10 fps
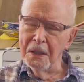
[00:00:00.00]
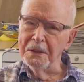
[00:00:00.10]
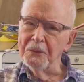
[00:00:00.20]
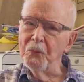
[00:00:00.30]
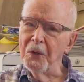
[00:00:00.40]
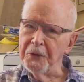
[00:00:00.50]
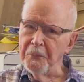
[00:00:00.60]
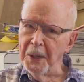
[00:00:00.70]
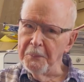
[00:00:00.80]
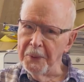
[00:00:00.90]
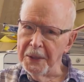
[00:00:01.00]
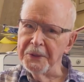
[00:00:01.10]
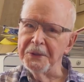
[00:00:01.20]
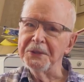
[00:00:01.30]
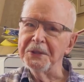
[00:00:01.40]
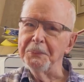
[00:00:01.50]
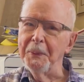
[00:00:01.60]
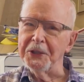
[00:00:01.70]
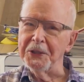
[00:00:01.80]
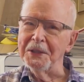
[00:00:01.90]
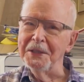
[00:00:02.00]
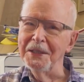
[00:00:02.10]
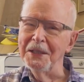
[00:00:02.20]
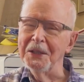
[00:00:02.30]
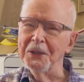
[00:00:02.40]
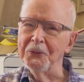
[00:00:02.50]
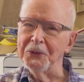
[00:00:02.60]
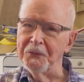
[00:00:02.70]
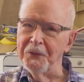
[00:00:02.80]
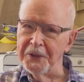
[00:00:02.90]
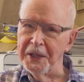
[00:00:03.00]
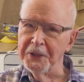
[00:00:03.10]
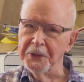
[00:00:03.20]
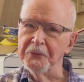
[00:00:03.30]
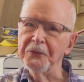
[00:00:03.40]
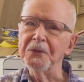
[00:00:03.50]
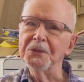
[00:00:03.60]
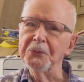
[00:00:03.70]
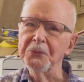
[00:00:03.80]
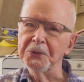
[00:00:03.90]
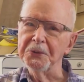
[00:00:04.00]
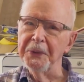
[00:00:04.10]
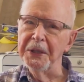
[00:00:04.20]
one of my brothers especially was very helpful toward me.